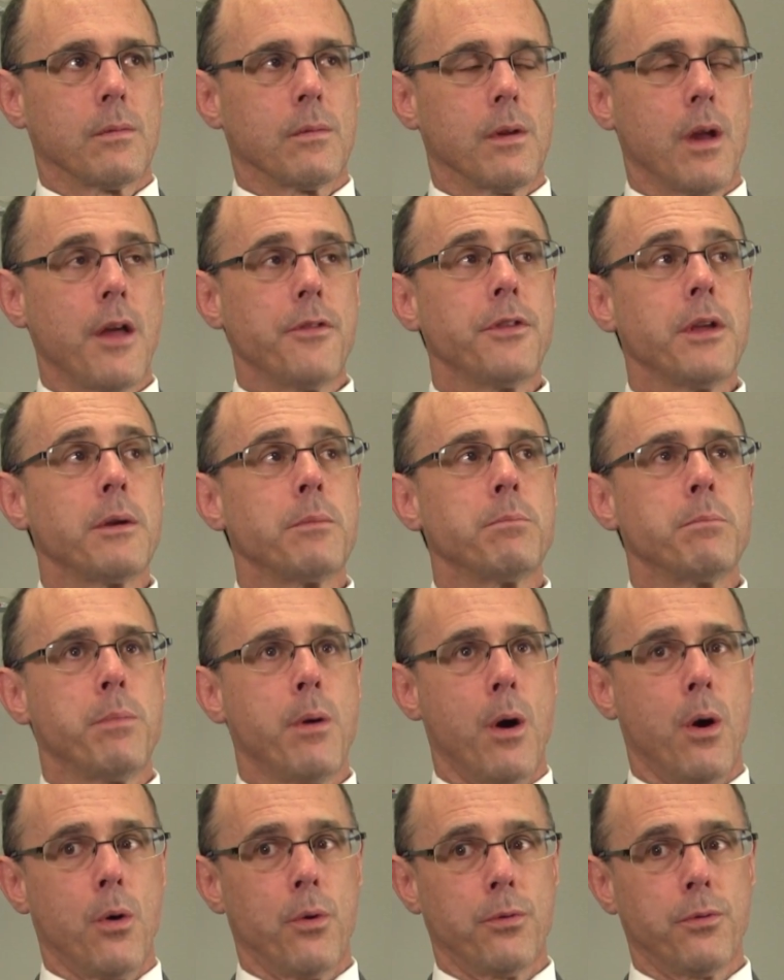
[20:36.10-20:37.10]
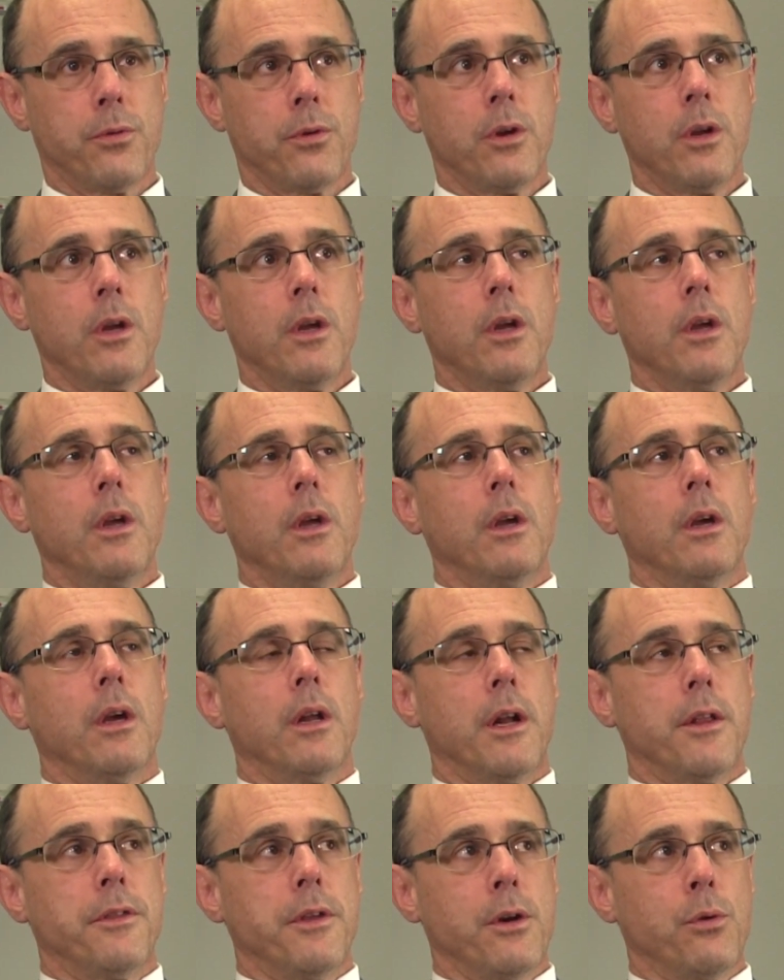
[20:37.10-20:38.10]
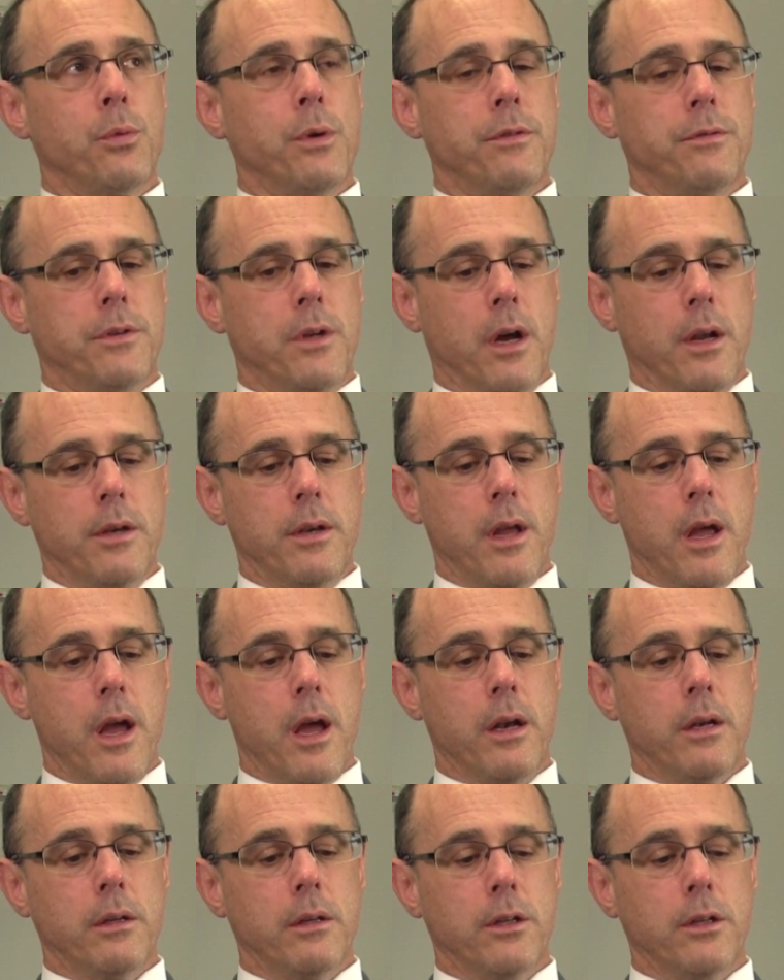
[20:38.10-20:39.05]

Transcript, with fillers: I think both, and I think we've done that.